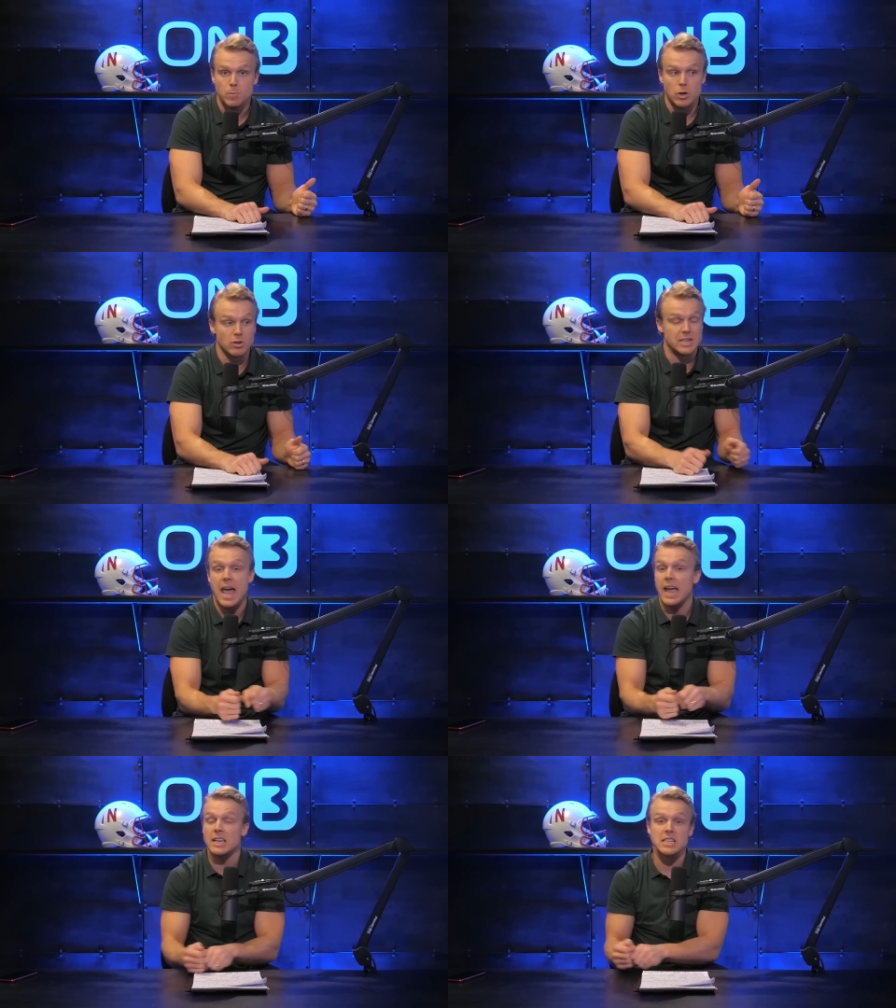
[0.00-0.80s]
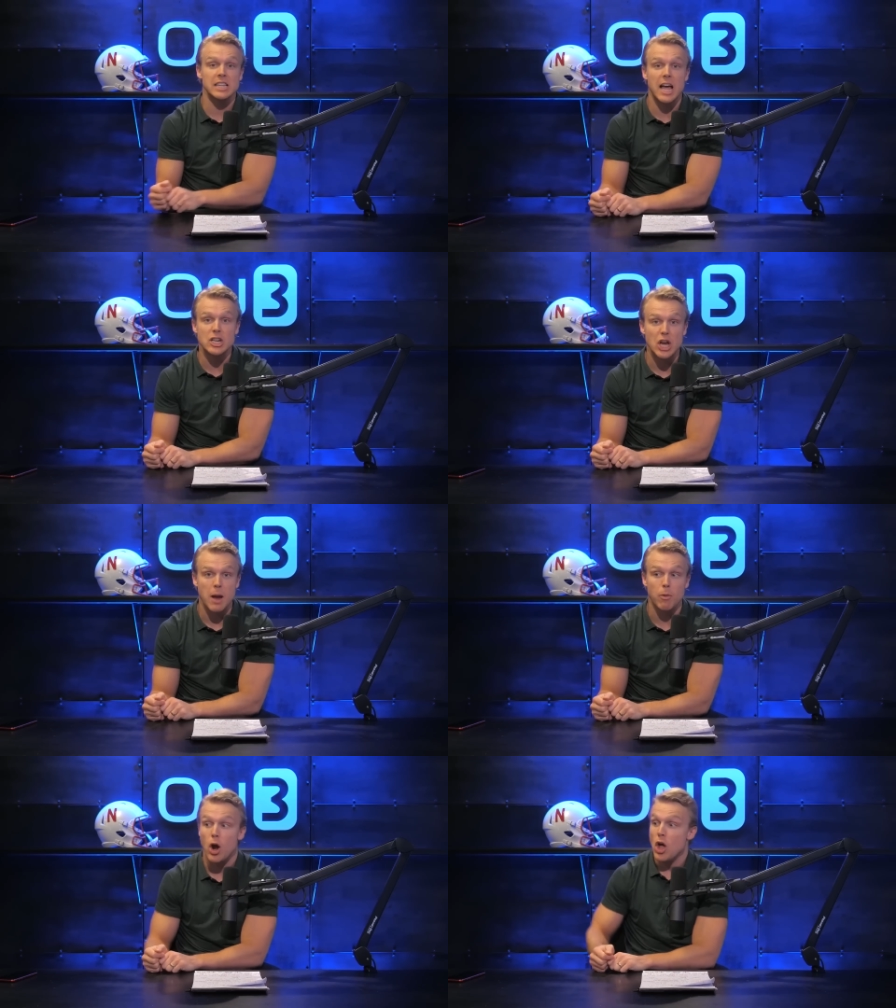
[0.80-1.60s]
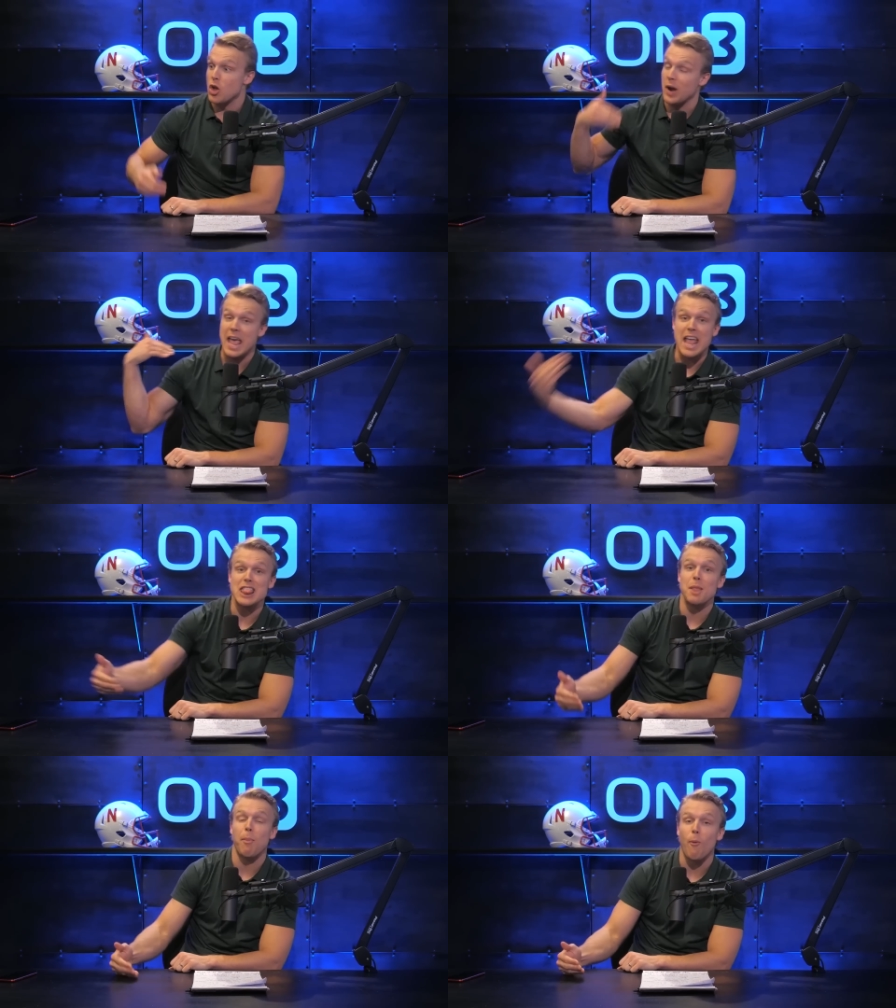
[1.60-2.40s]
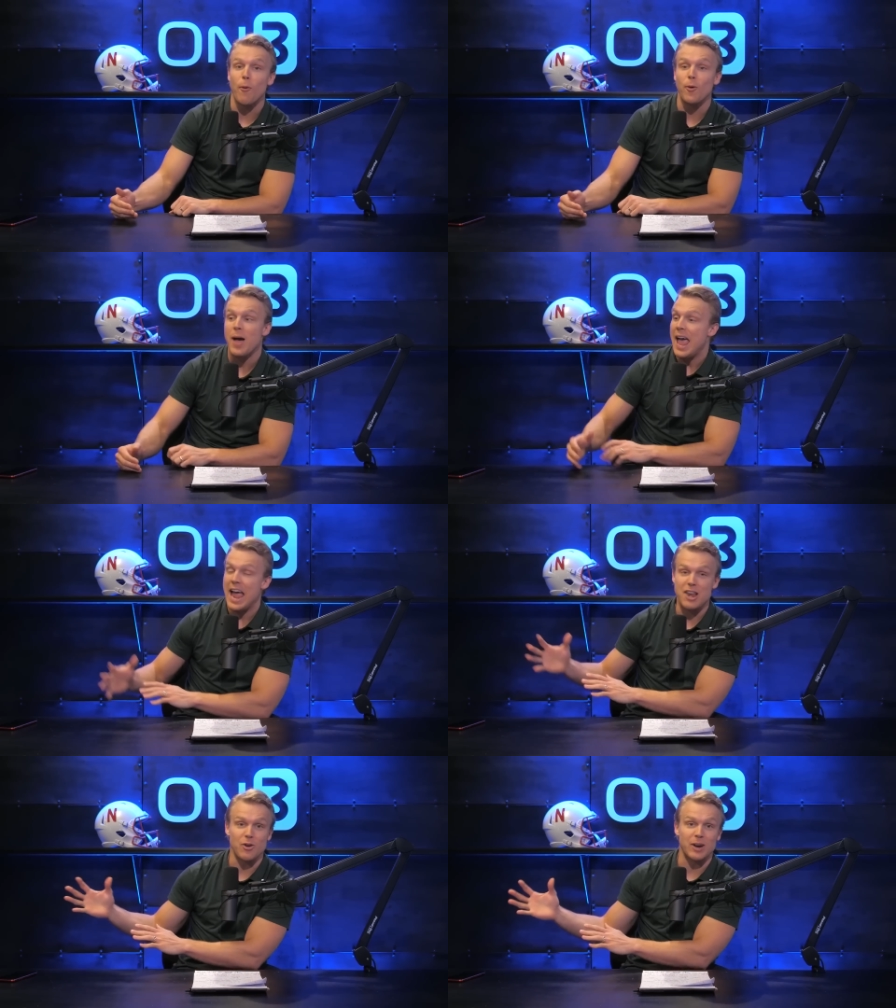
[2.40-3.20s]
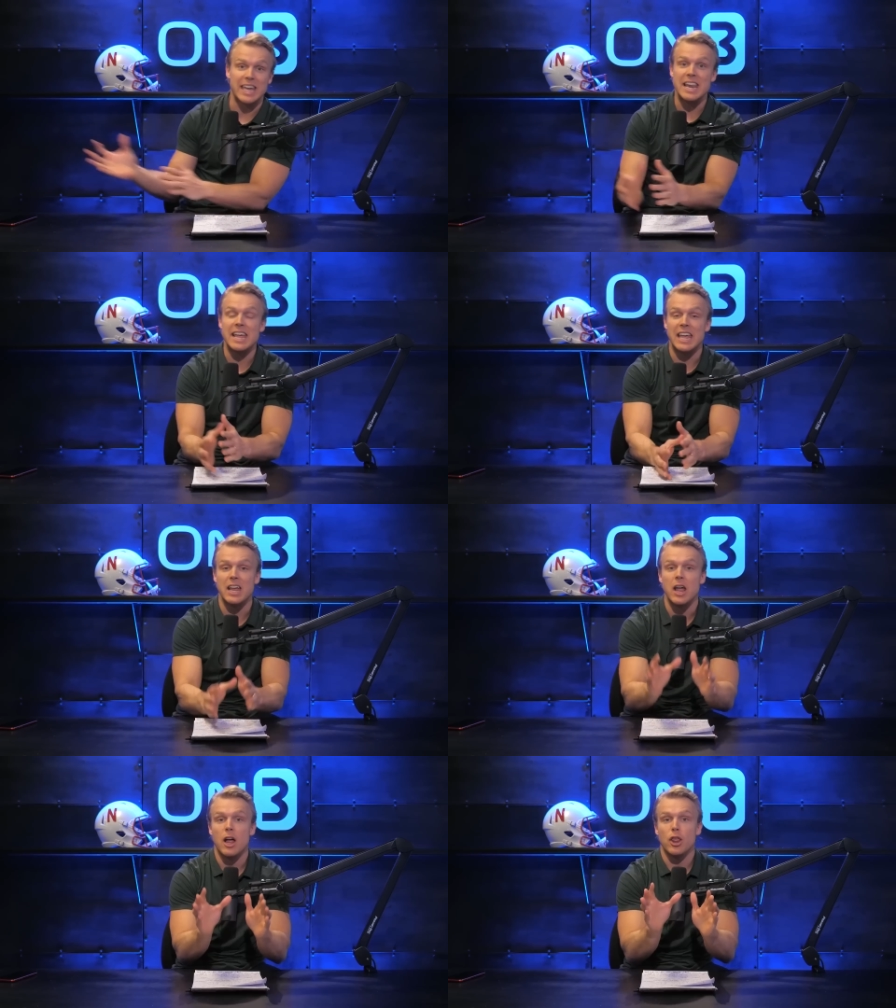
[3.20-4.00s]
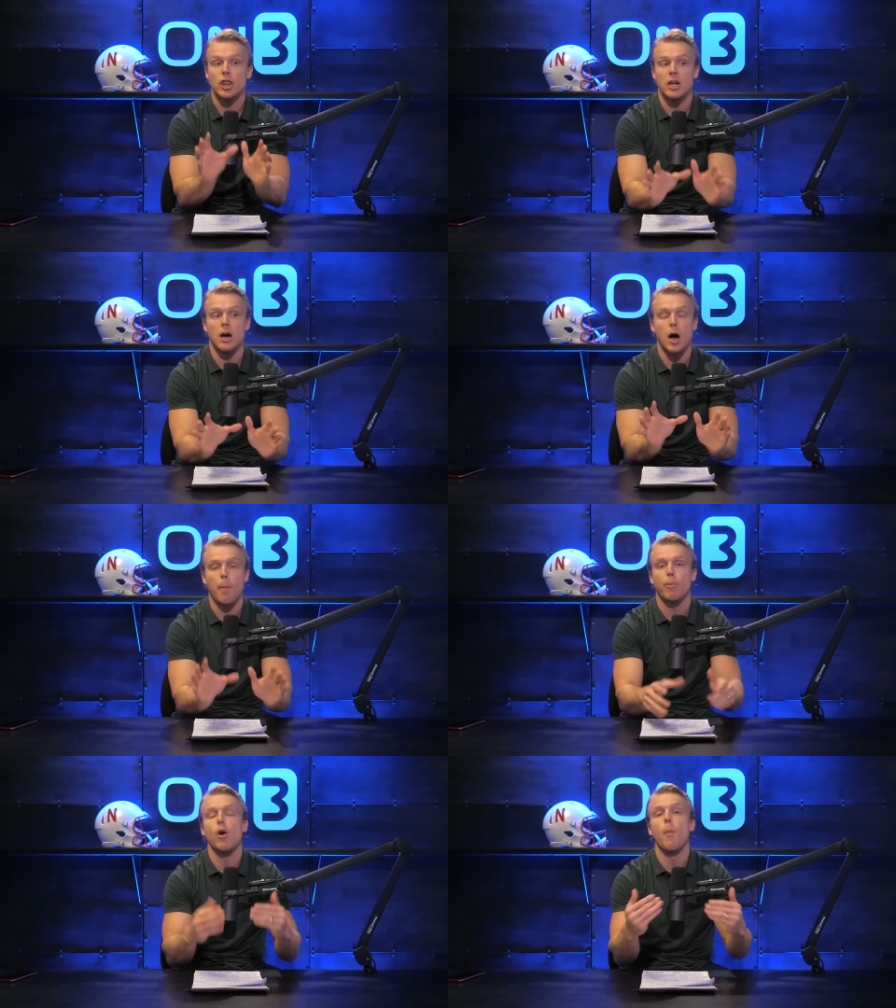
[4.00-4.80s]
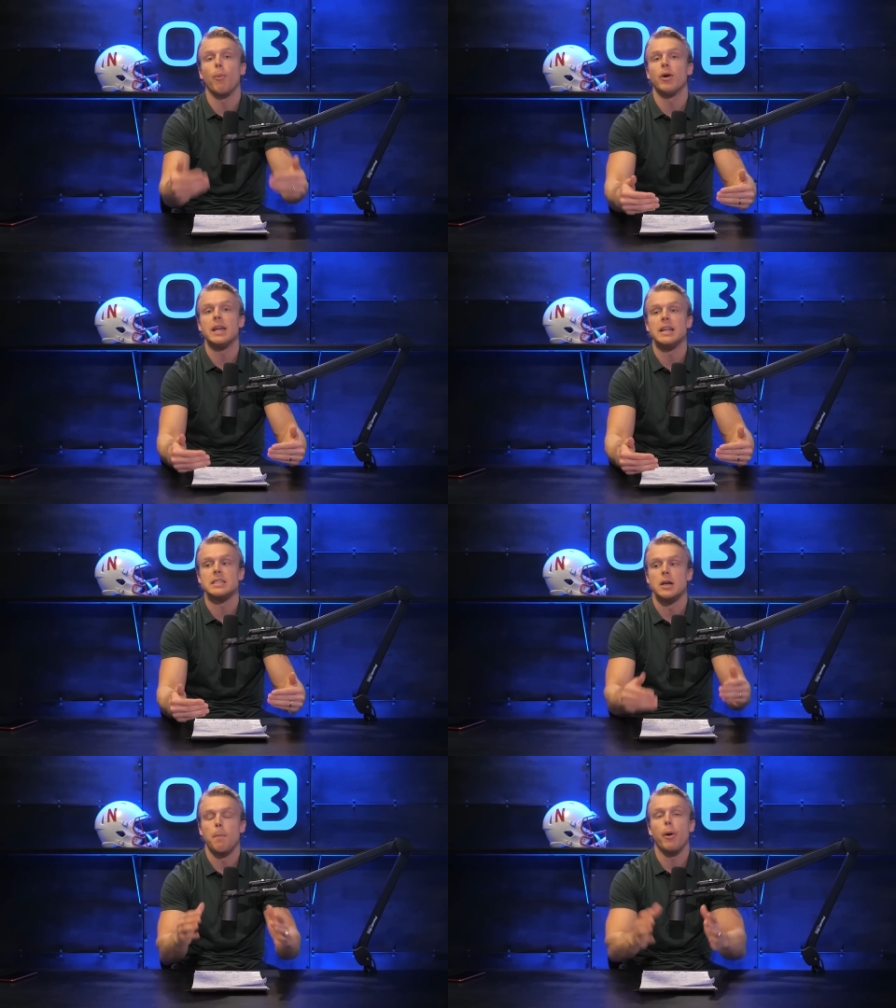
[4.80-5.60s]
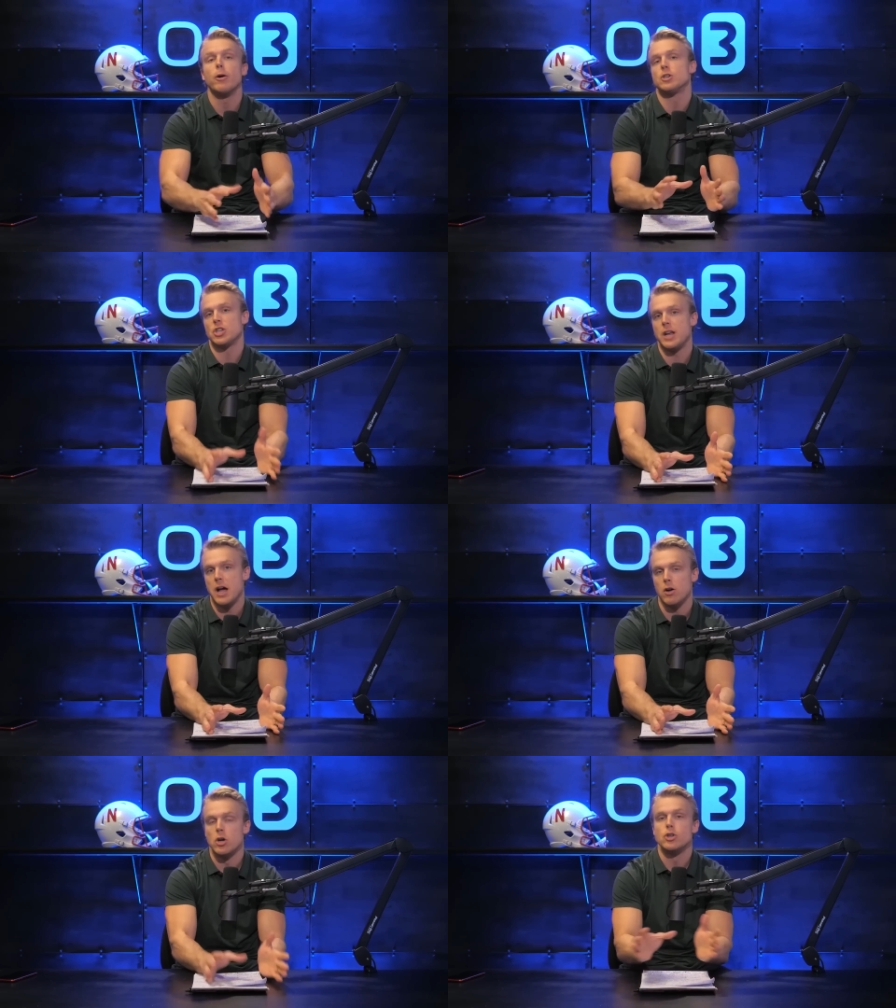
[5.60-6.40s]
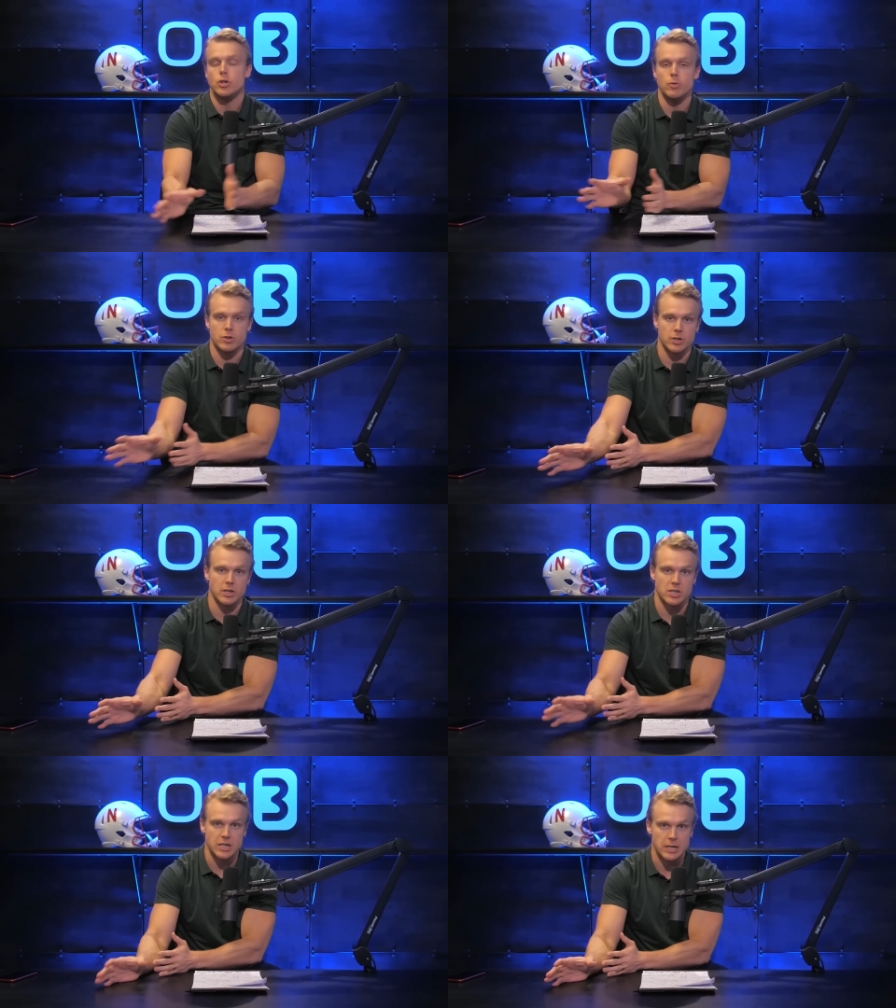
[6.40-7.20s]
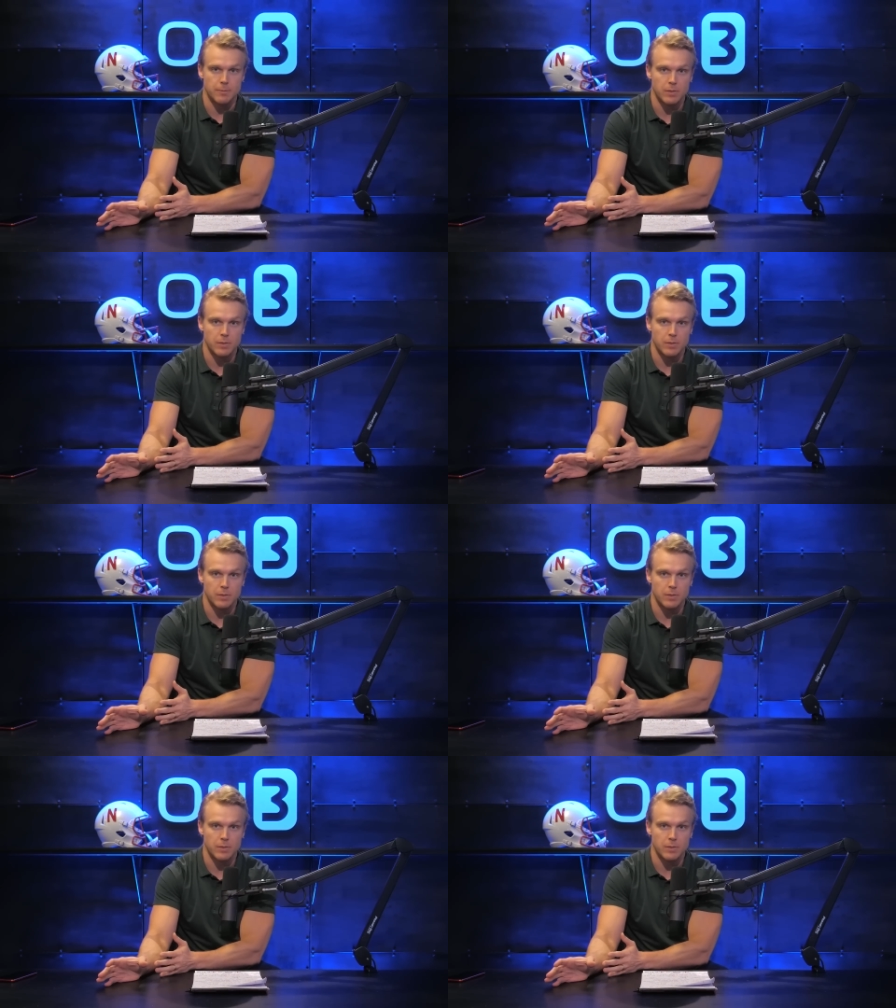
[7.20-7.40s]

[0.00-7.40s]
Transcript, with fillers: You're taking a sledgehammer, you're hitting the portal, and you're getting in the appropriate personnel to succeed.